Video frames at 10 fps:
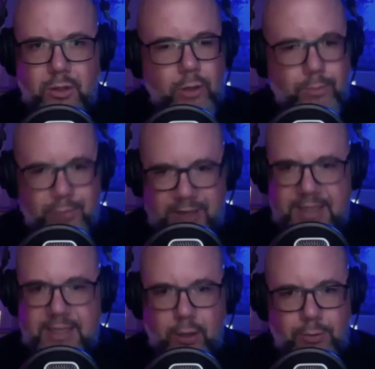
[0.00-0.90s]

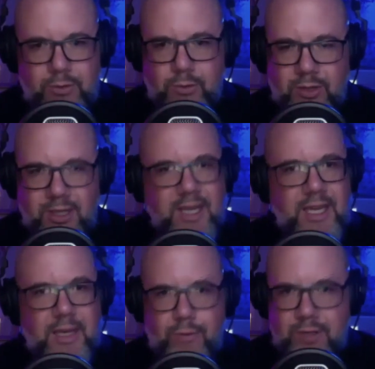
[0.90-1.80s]
completely optimal,
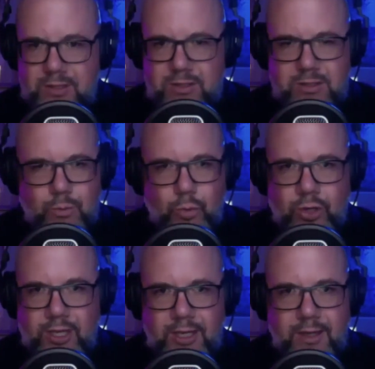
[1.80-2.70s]
every system
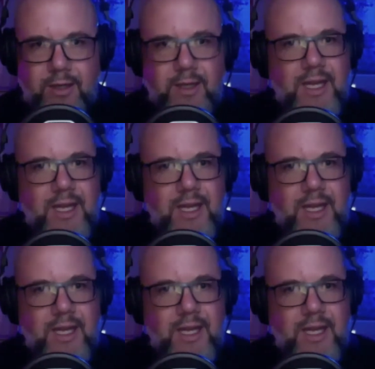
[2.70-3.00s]
working,